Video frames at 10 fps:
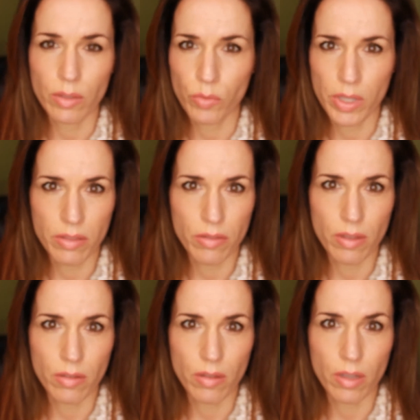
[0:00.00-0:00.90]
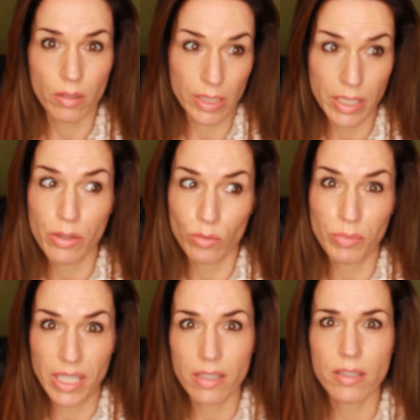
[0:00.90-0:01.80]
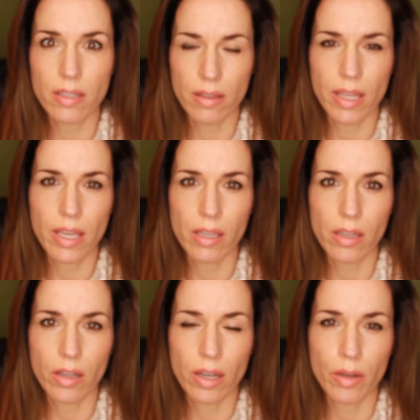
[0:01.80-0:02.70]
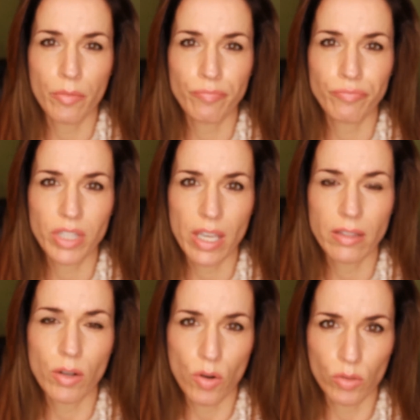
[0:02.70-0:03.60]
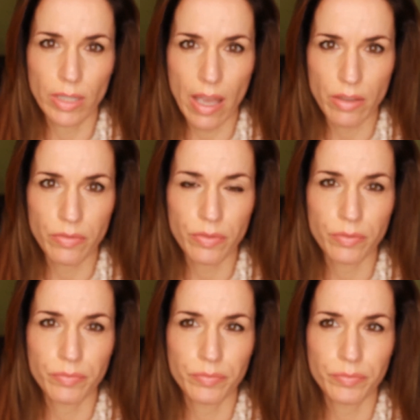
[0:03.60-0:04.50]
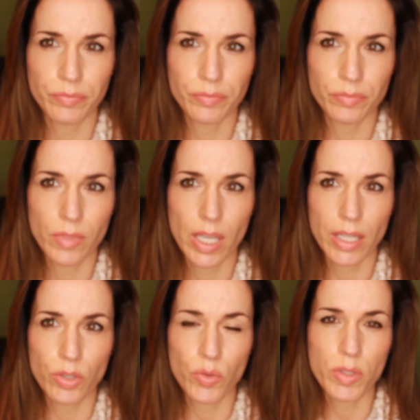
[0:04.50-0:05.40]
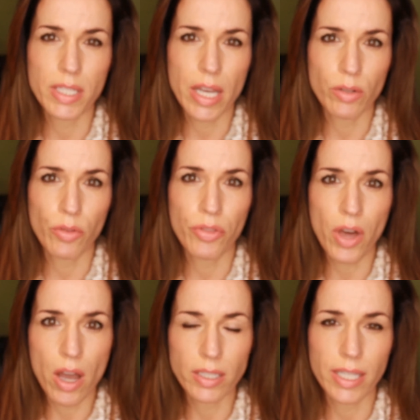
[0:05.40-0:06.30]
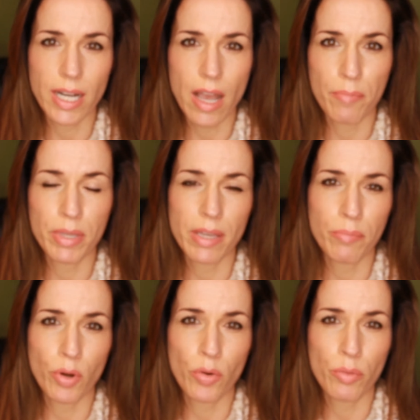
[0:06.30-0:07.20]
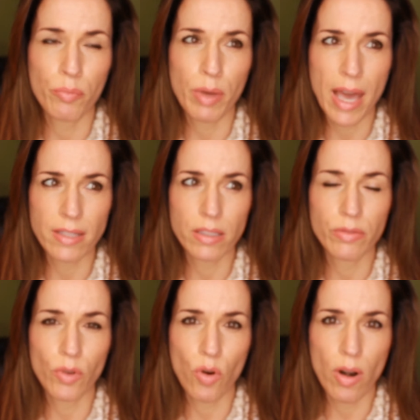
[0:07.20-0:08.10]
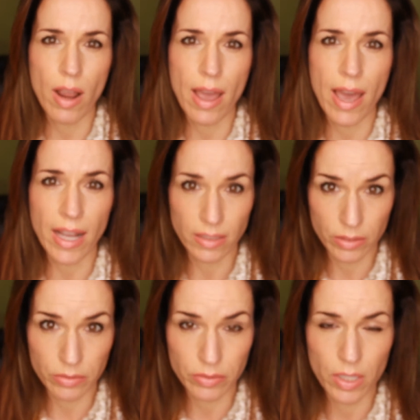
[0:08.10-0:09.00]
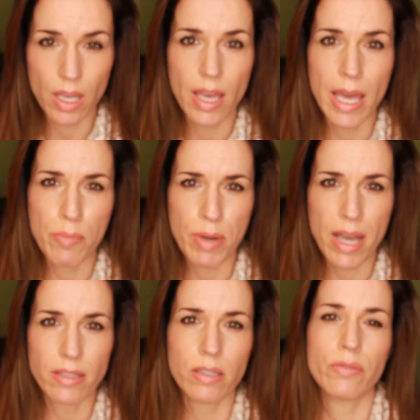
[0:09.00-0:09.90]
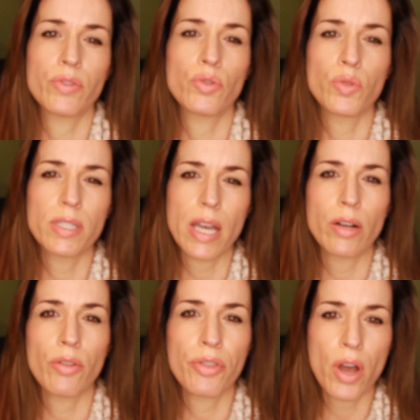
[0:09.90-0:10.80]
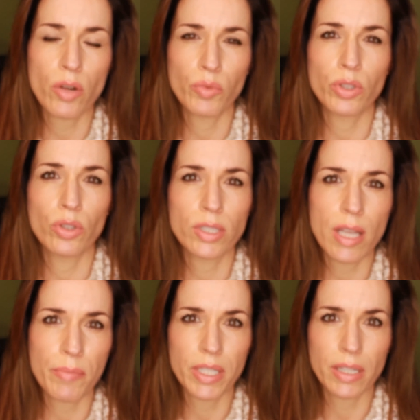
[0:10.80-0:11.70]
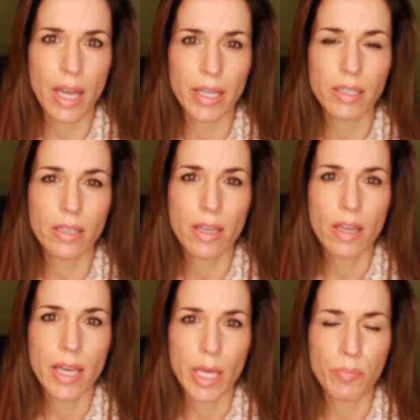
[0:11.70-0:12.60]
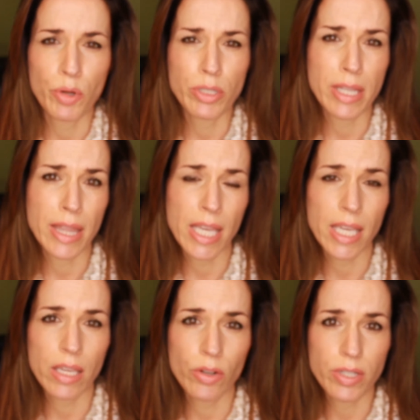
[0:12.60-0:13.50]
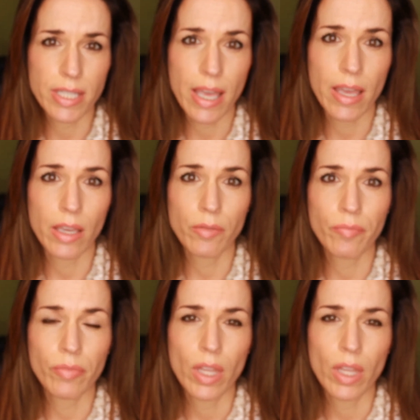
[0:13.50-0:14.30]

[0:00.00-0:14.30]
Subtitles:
with lethal means. They take their own life. A suicidal thought can be both passive or active. A passive suicidal thought would look something like a person thinking or saying,